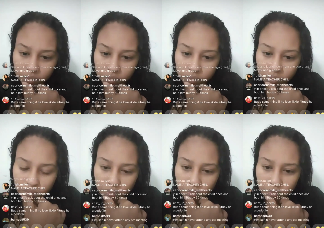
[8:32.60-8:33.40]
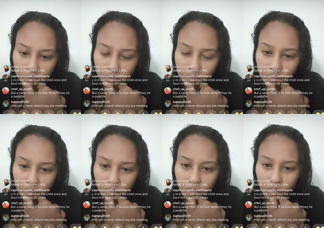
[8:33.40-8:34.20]

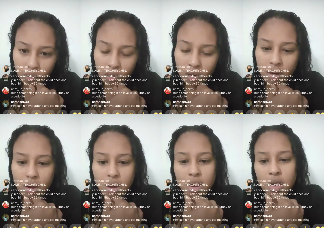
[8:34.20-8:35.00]
No one is speaking in this clip.